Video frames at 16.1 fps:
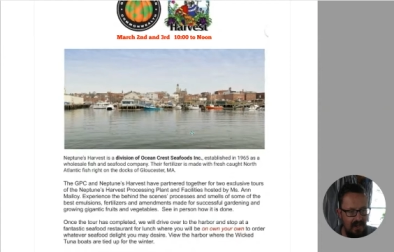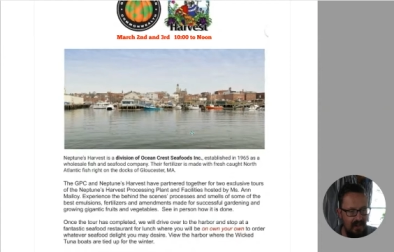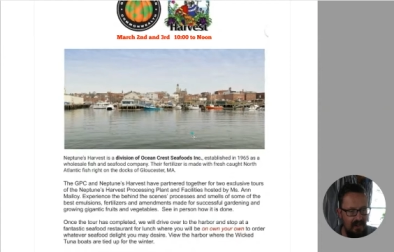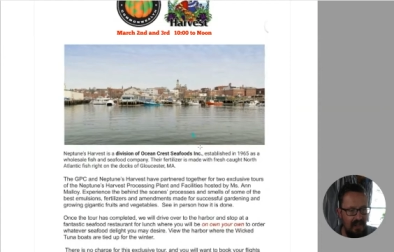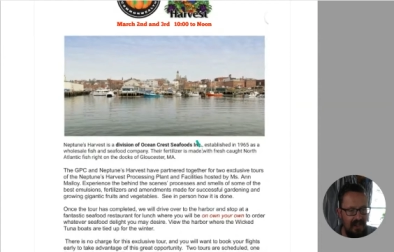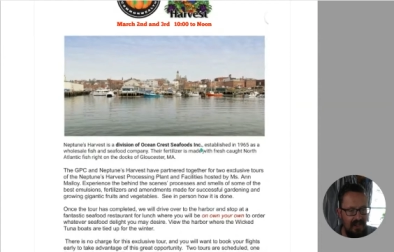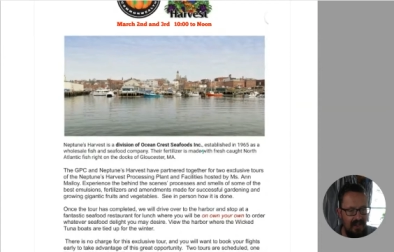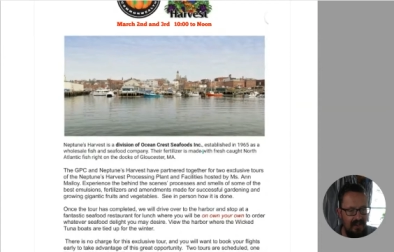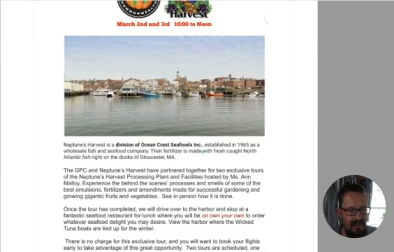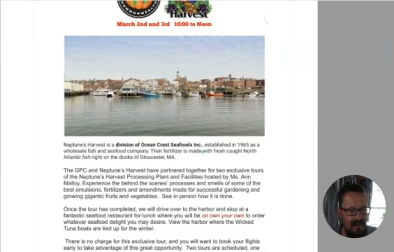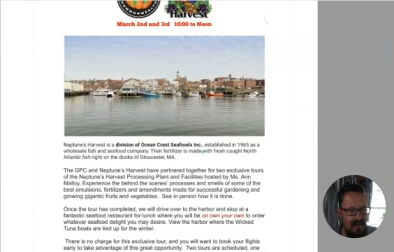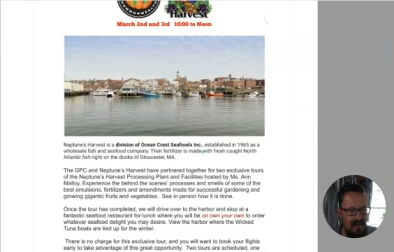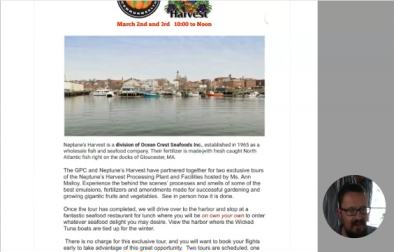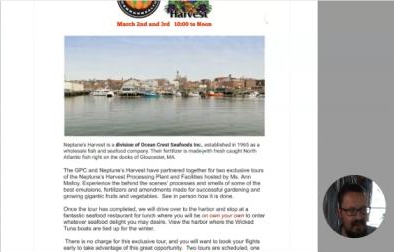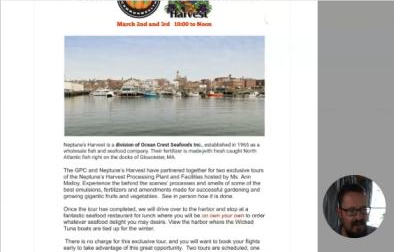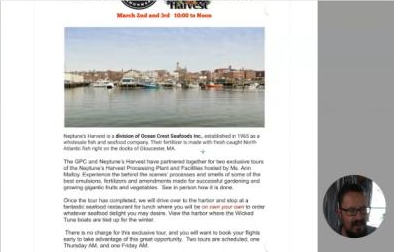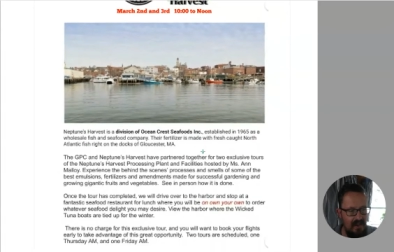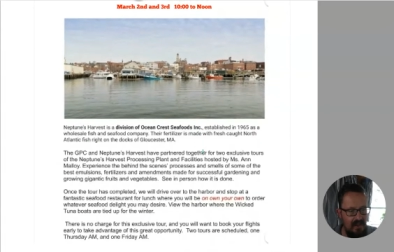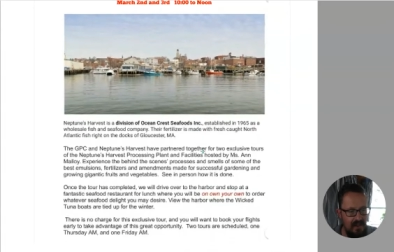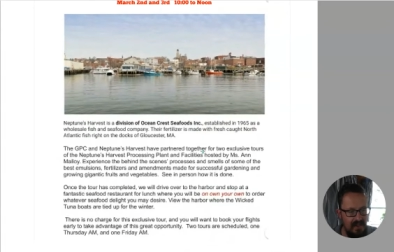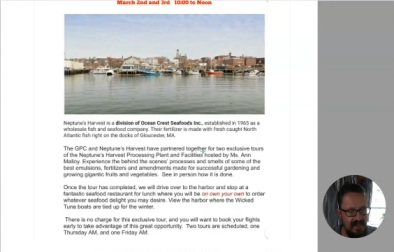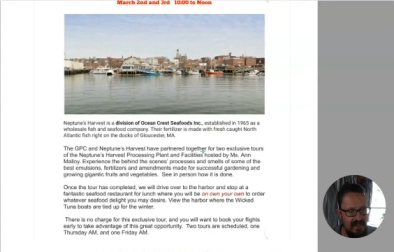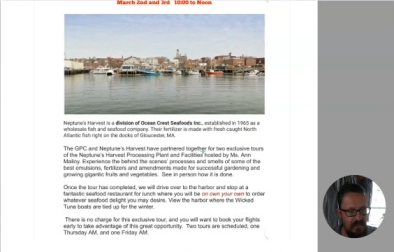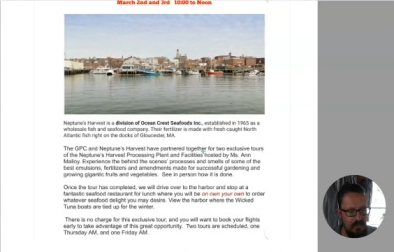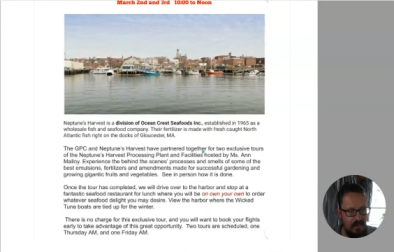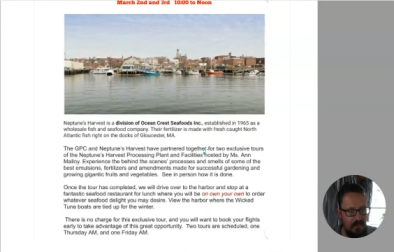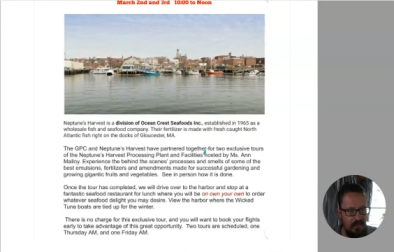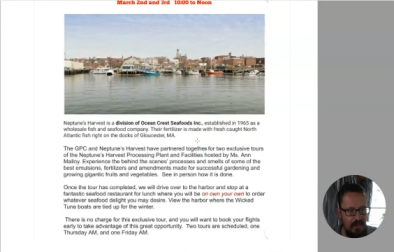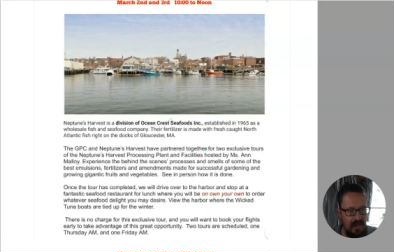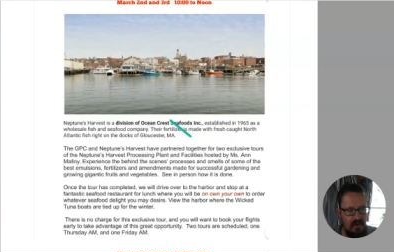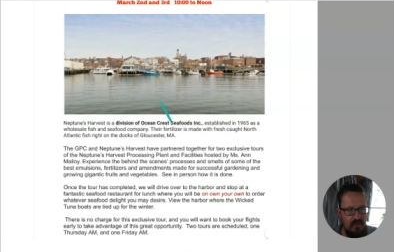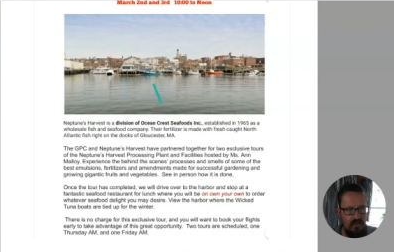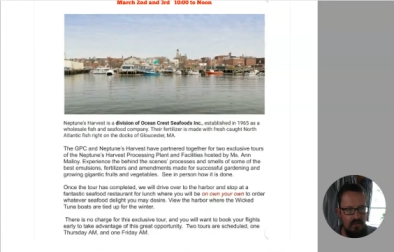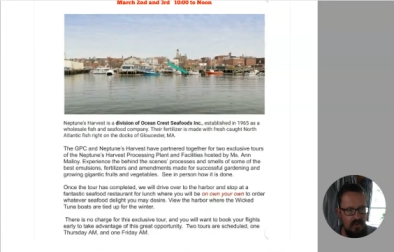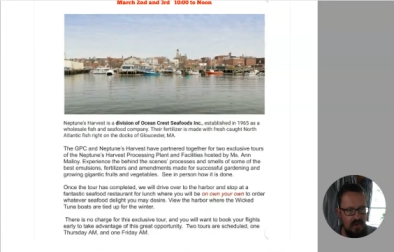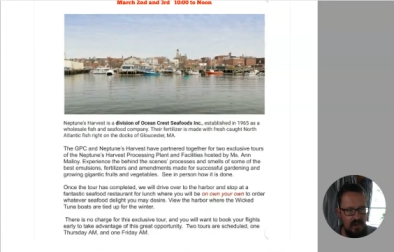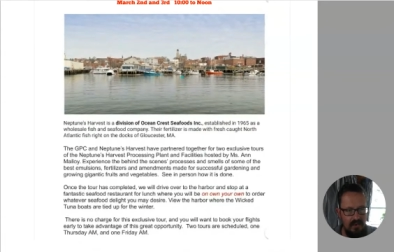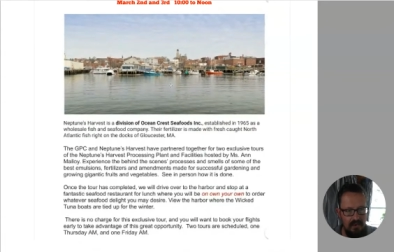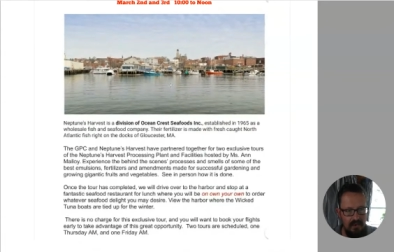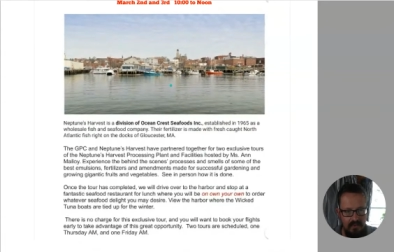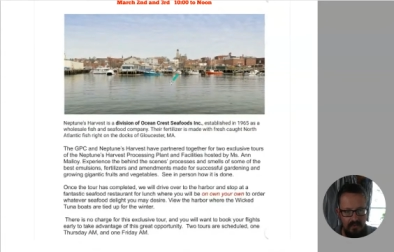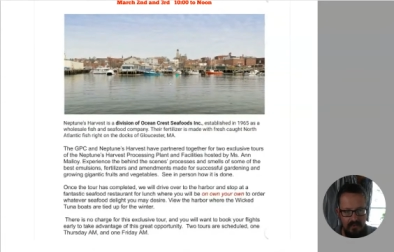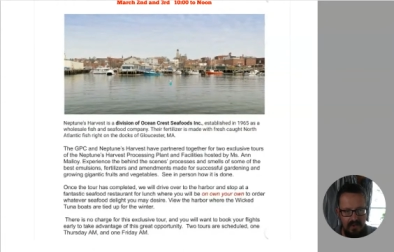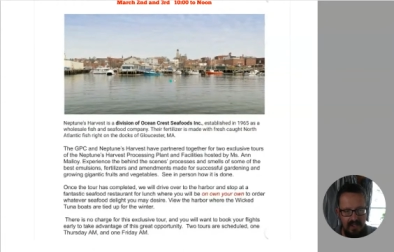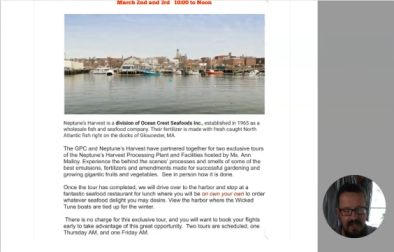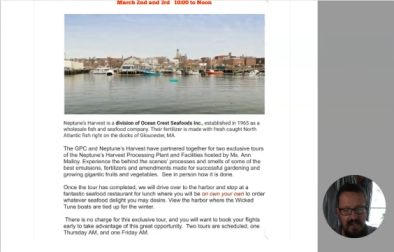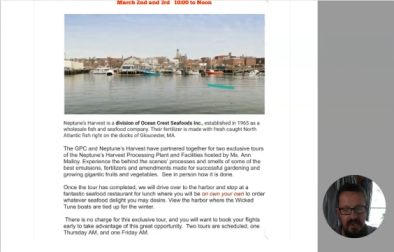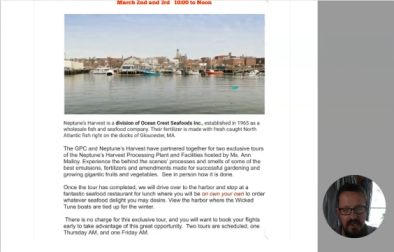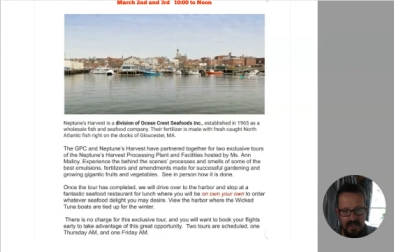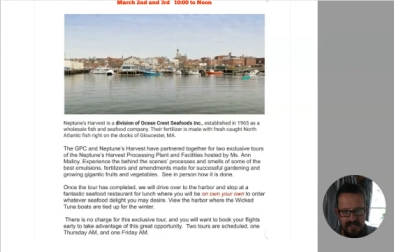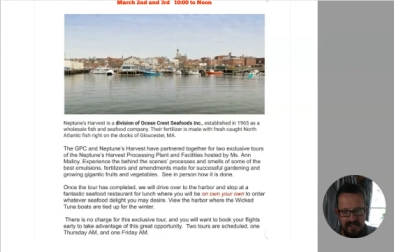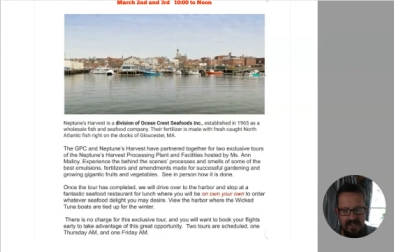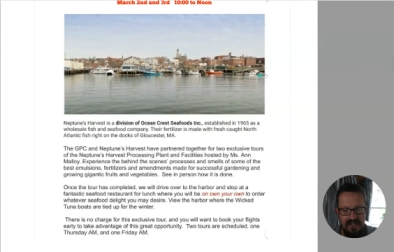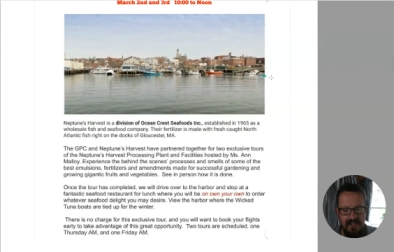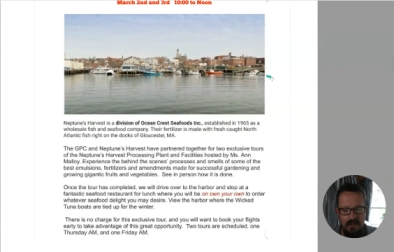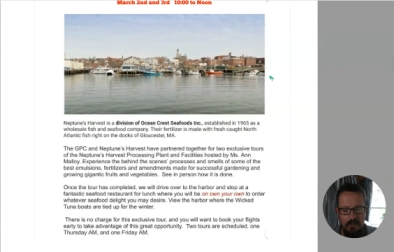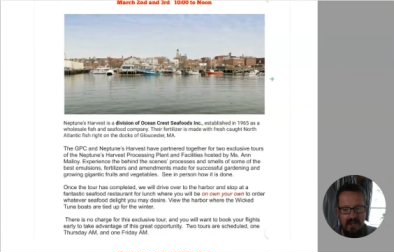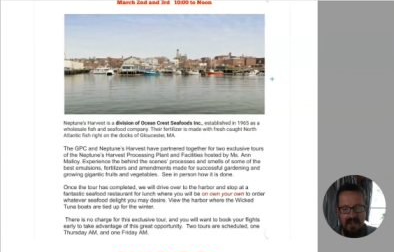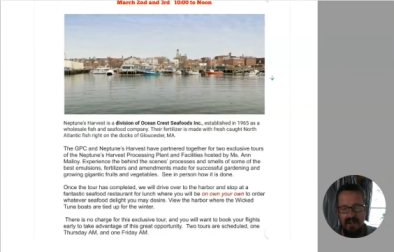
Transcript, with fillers: Like, this would be real interesting to me.